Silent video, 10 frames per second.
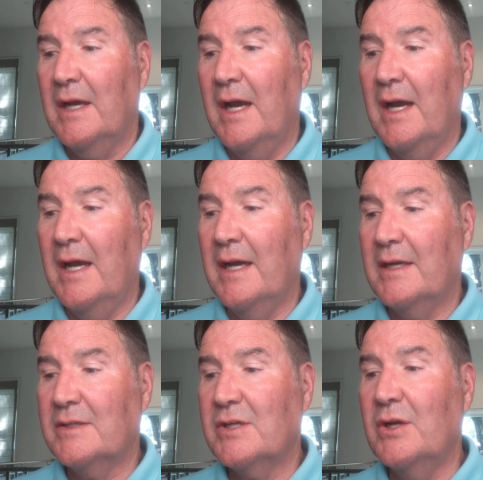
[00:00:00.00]

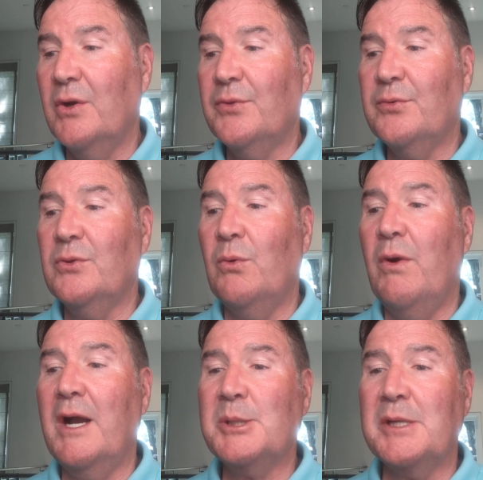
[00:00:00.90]
to go through the
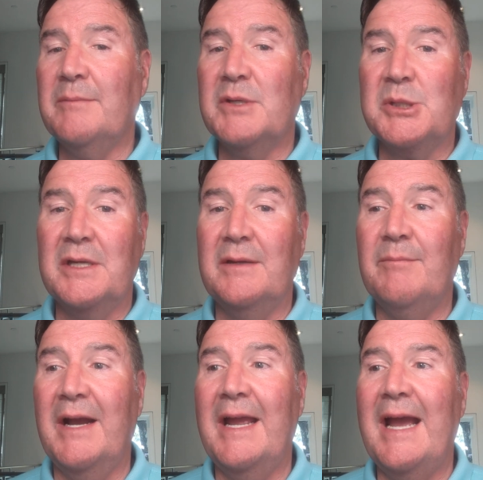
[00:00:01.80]
washing
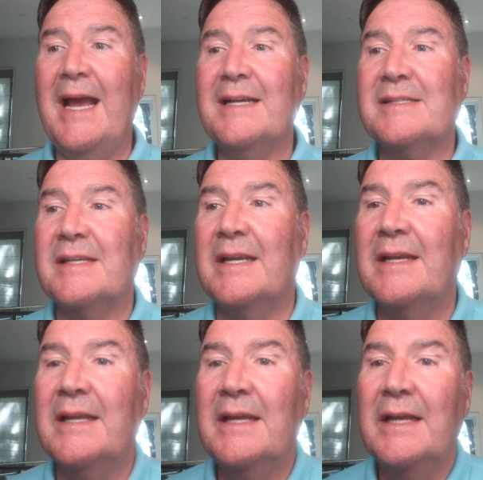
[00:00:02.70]
machine by
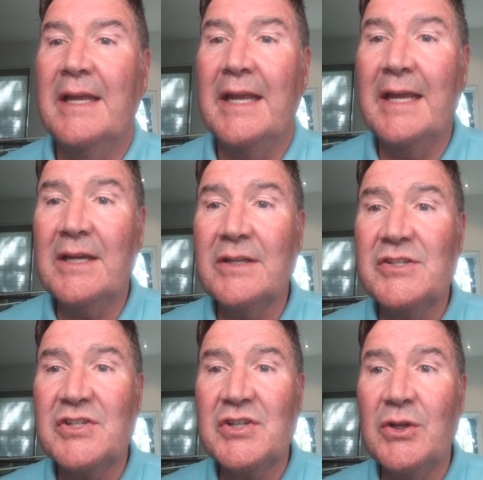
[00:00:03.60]
accident, it could
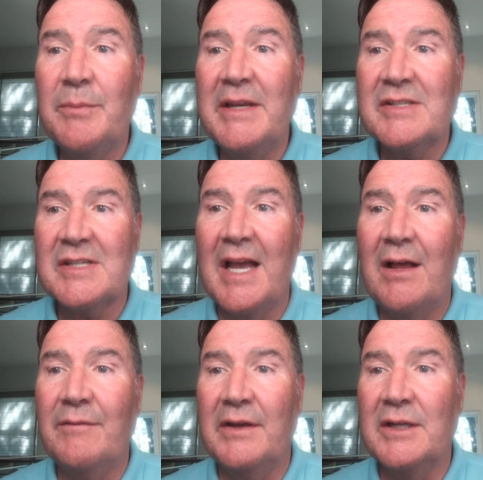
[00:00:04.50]
still be
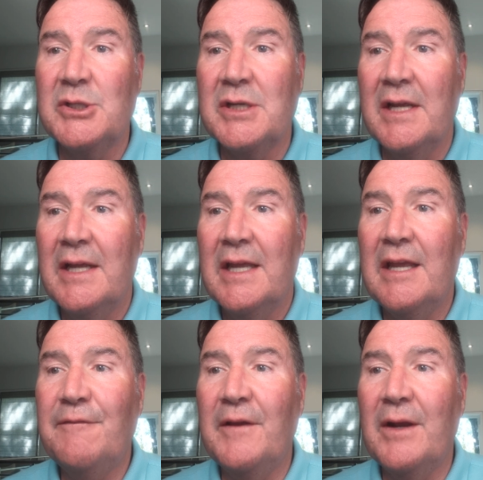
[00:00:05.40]
salvaged
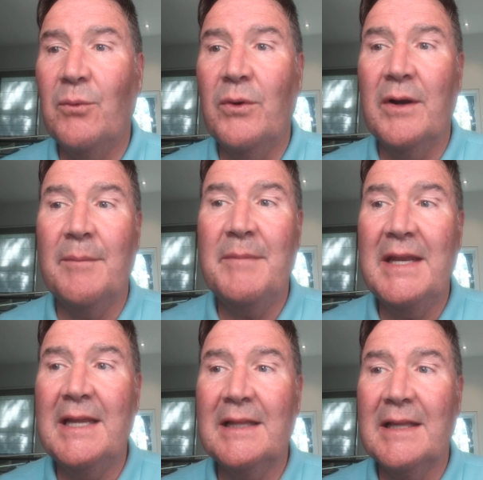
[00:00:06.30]
if it were
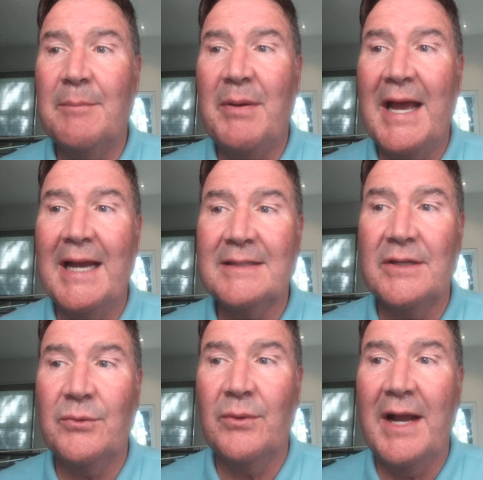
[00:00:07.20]
immediately packed
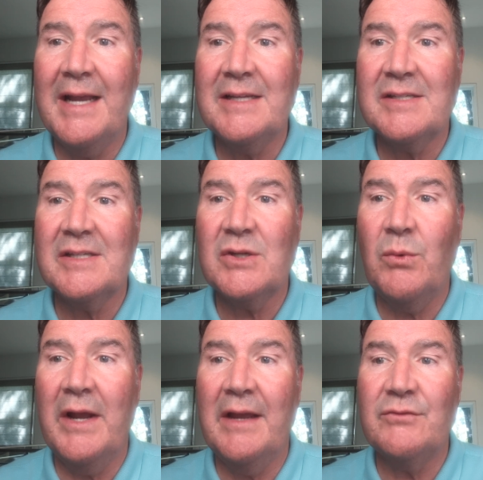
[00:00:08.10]
in rice as a
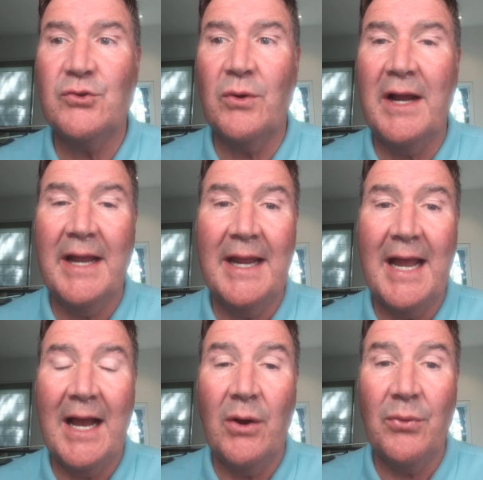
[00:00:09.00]
way of drying
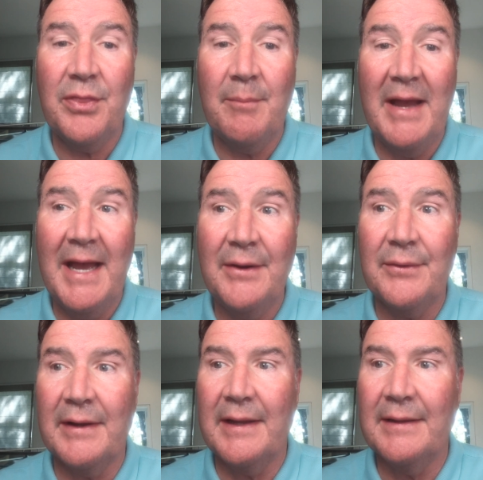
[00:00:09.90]
out the
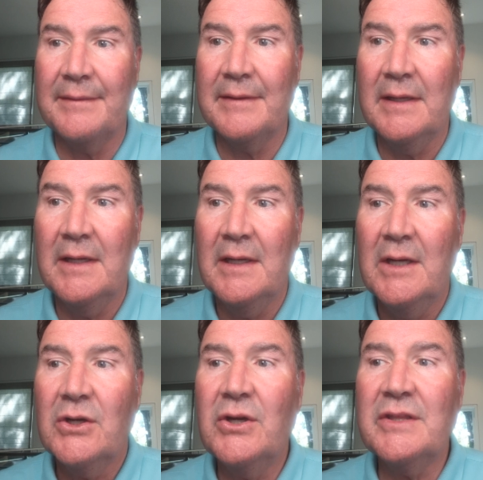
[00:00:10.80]
battery.
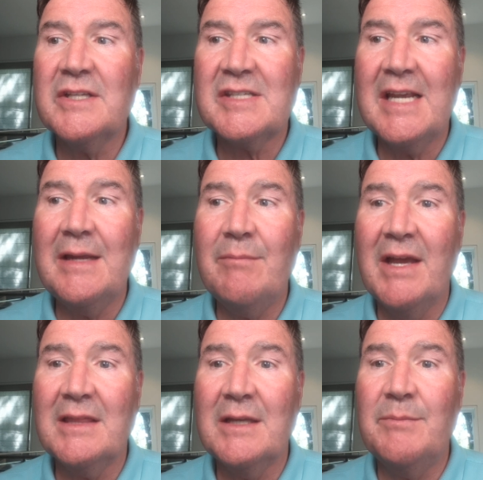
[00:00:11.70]
Could the same
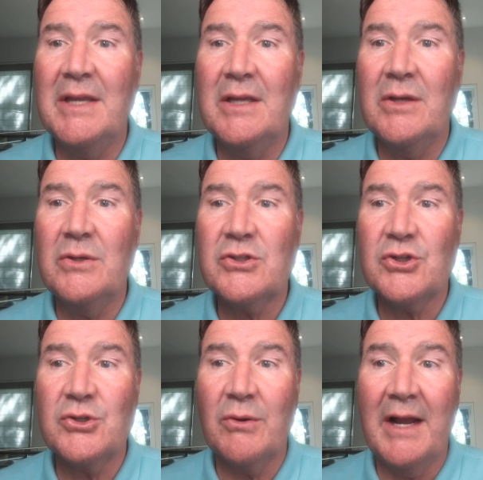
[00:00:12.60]
method be used
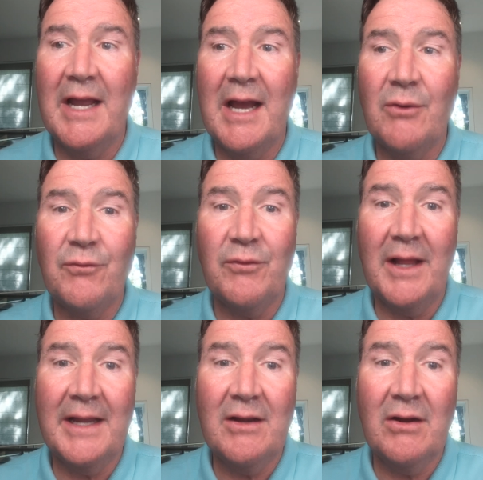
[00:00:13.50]
to dry out
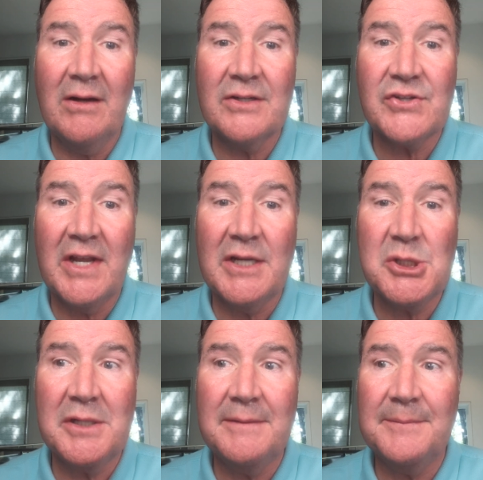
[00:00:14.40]
Fly Car's
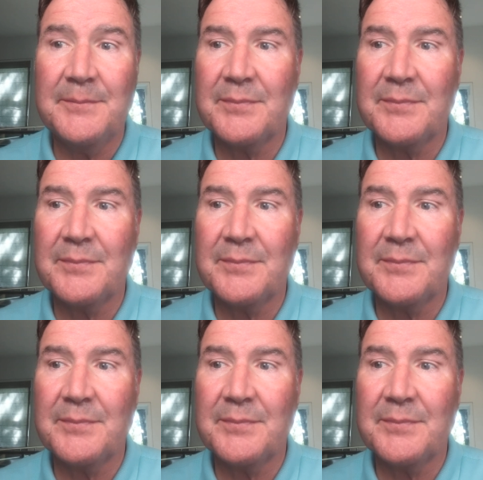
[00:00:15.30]
engine?